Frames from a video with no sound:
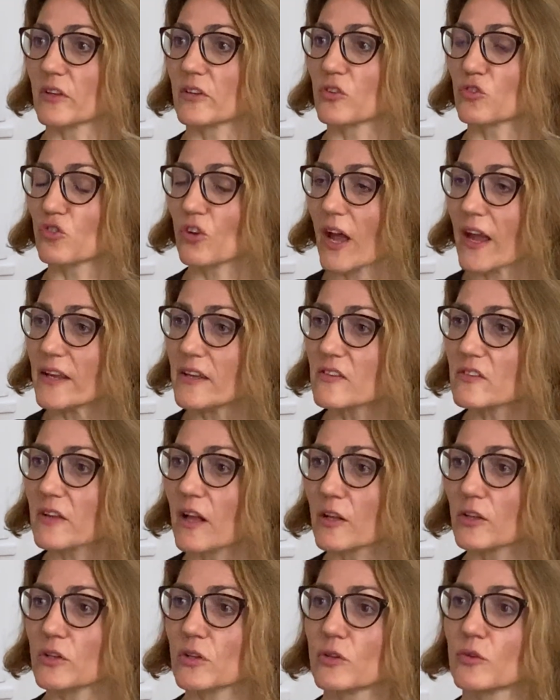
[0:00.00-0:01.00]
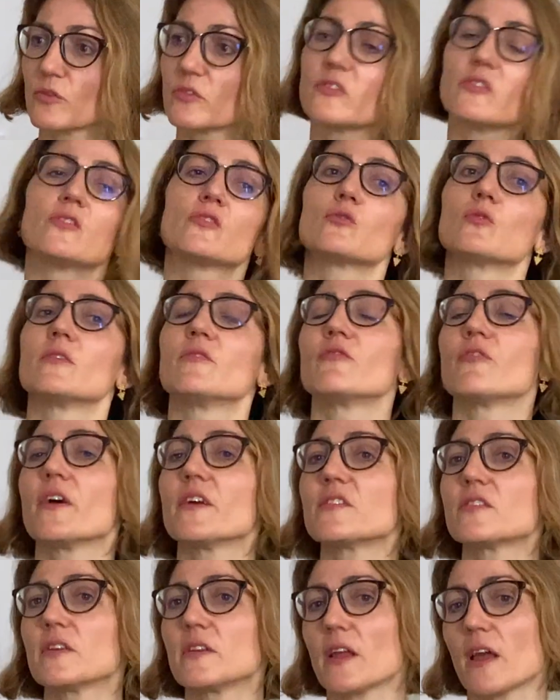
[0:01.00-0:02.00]
The Chinese calculus is to
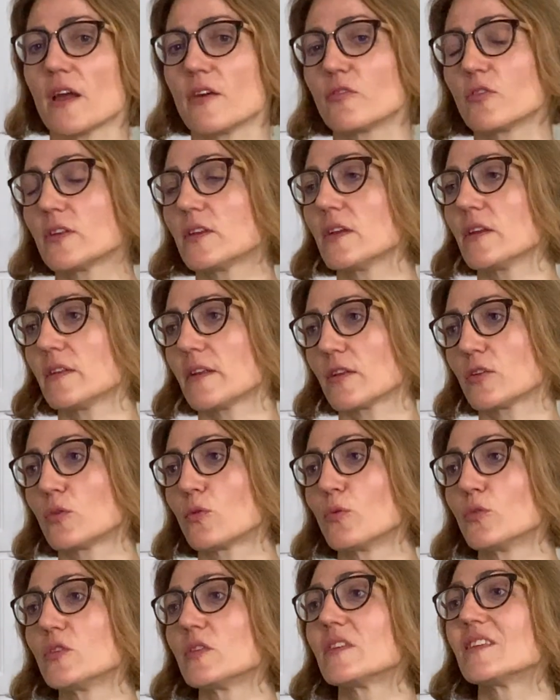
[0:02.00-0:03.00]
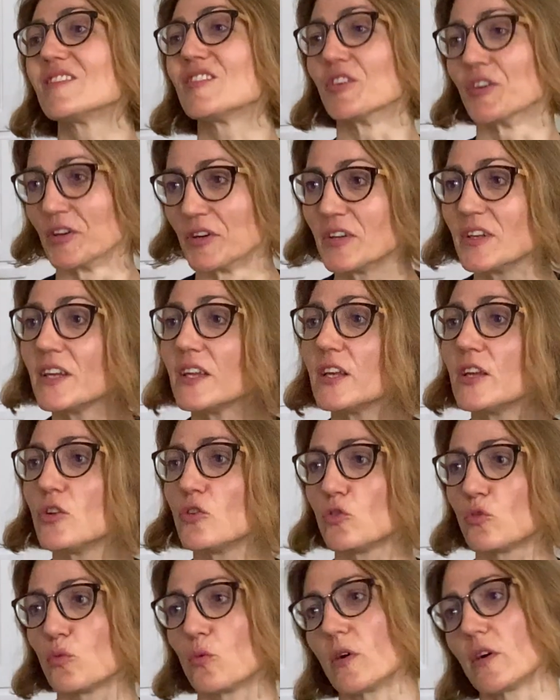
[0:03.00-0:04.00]
invest in everything that could turn
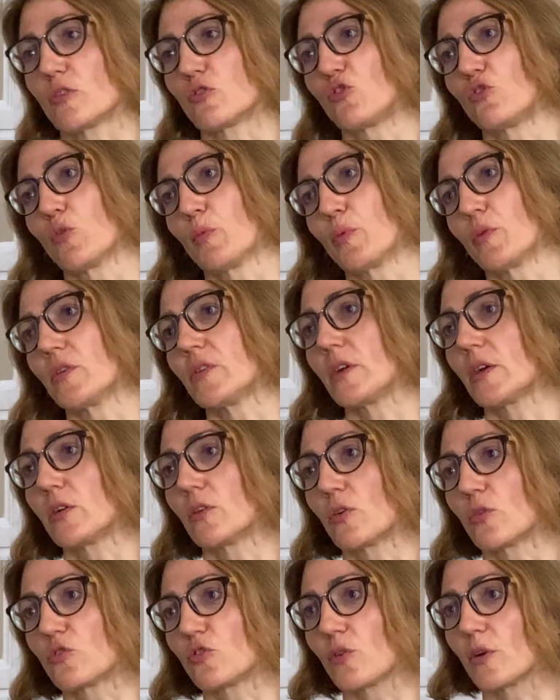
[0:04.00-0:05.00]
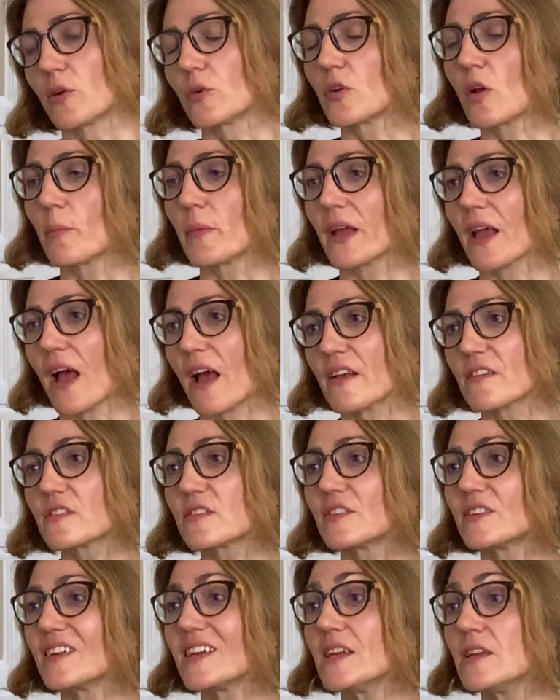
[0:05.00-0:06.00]
into a geopolitical or geoeconomic
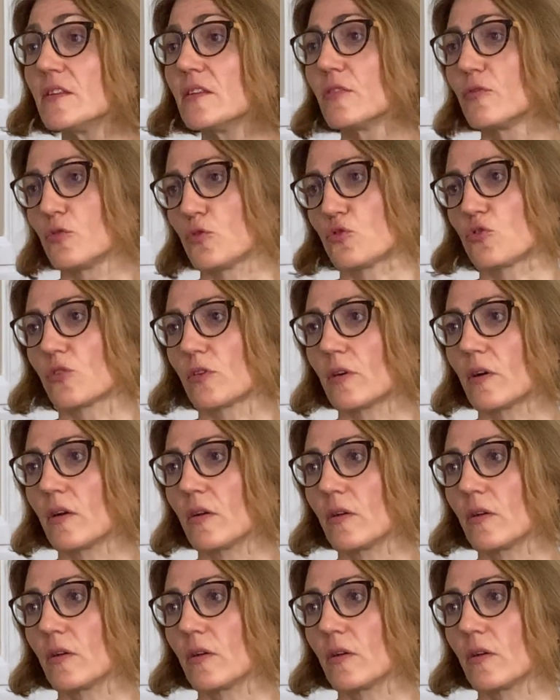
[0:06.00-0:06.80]
asset in the future.